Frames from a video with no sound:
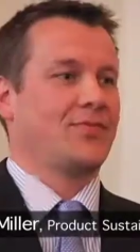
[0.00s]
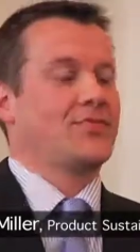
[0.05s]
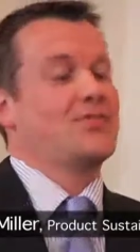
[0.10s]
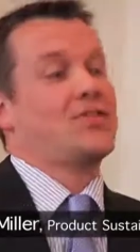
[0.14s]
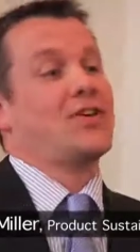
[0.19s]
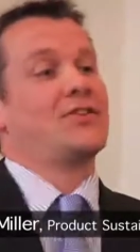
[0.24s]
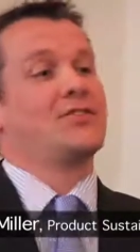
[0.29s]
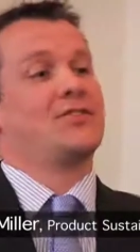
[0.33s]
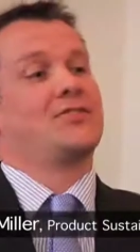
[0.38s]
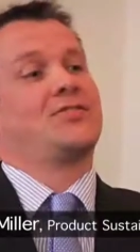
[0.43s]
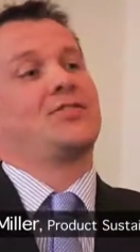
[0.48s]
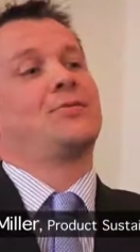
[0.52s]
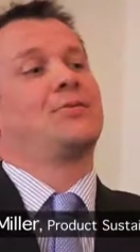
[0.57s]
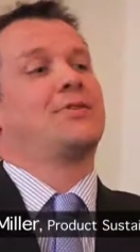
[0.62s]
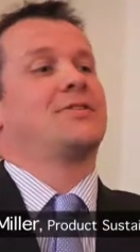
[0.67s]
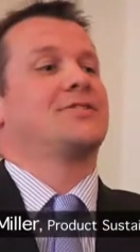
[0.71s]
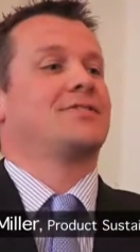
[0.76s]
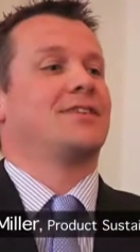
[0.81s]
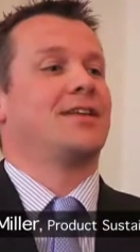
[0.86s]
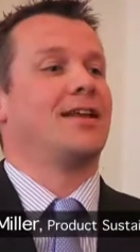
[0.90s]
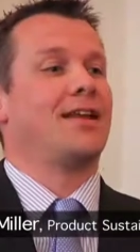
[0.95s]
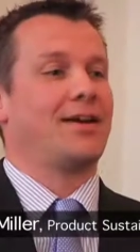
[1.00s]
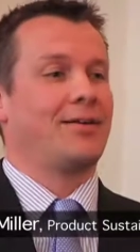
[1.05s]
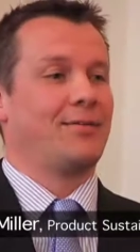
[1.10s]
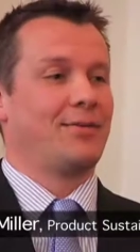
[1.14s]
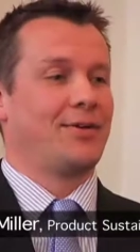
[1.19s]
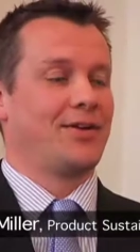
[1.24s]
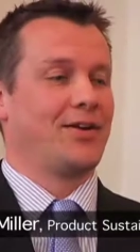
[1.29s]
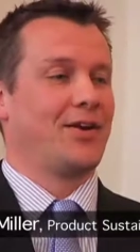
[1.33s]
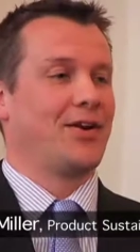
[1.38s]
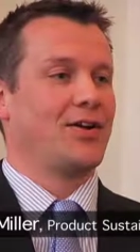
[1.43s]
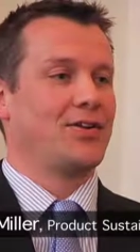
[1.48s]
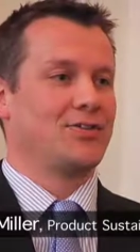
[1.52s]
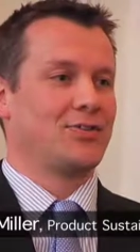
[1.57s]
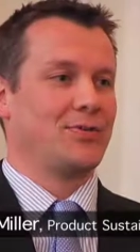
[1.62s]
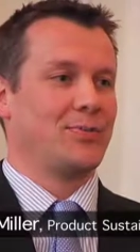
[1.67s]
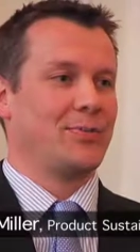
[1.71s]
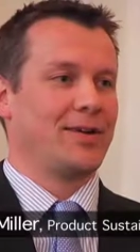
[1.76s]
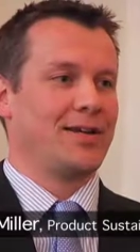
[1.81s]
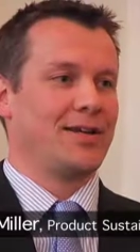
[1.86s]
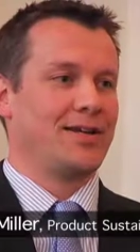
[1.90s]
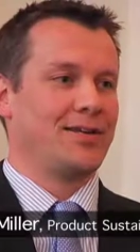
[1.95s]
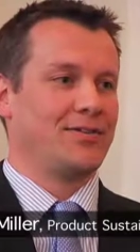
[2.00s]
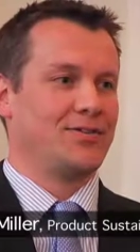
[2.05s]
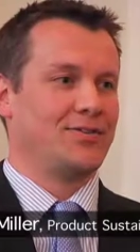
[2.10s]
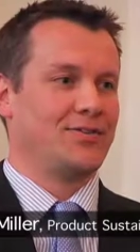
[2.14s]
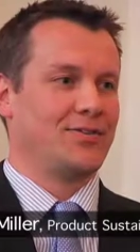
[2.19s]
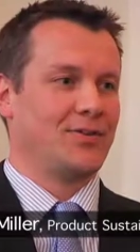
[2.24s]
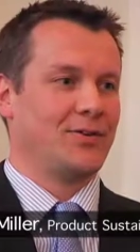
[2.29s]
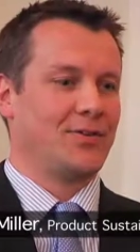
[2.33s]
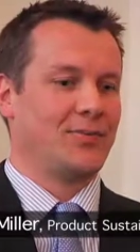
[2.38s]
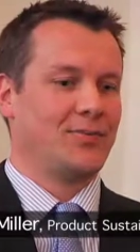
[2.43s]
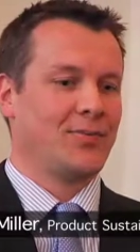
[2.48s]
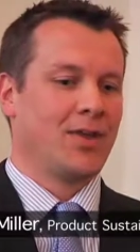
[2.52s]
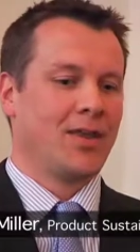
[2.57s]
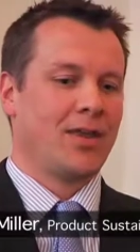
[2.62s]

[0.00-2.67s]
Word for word: So, so what is it like when you go into a B&Q store?